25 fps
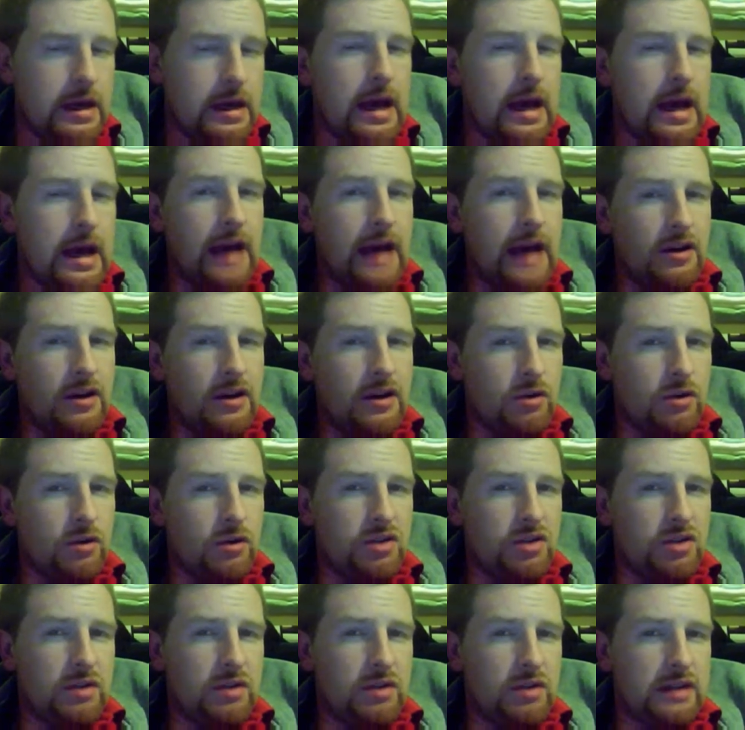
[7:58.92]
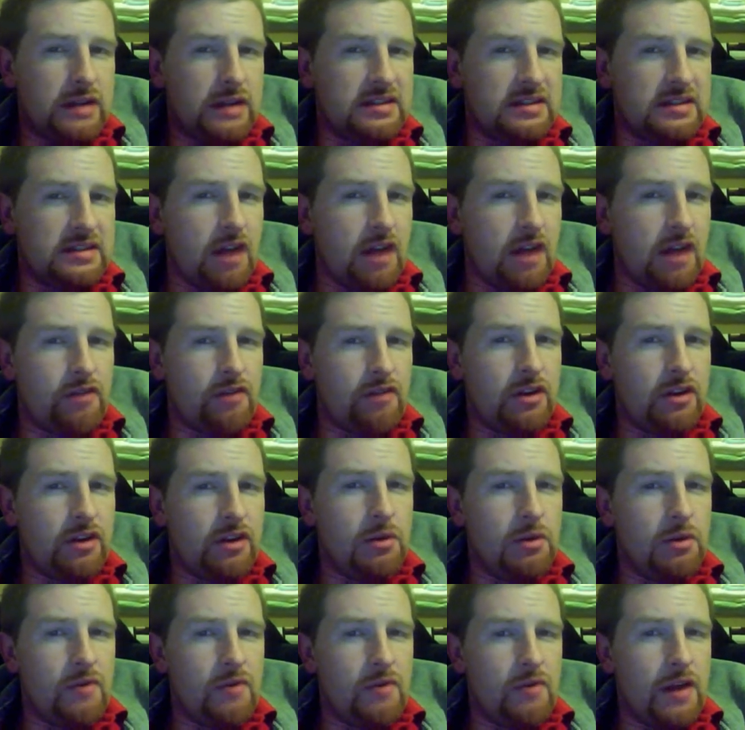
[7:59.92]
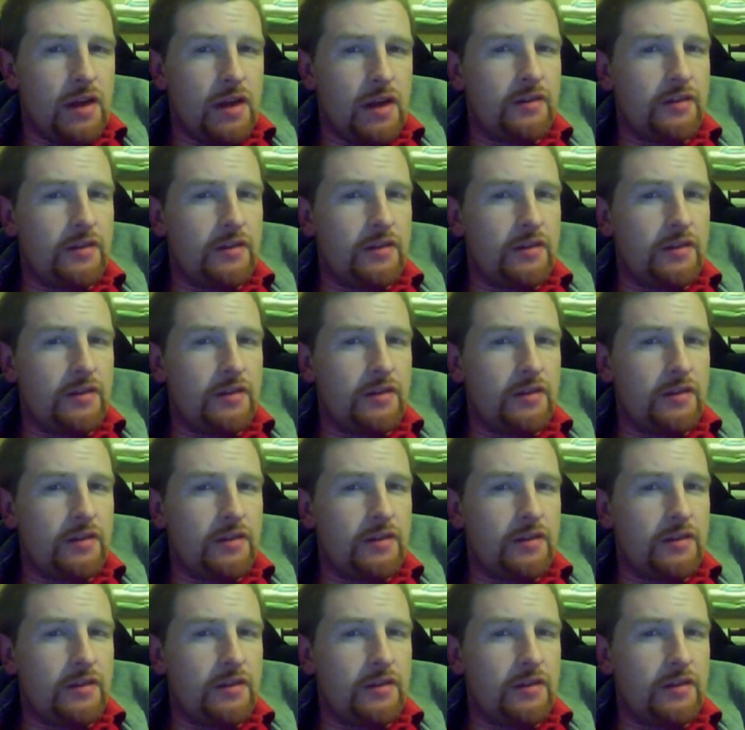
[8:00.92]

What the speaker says: and he had also done Star Trek II The Wrath of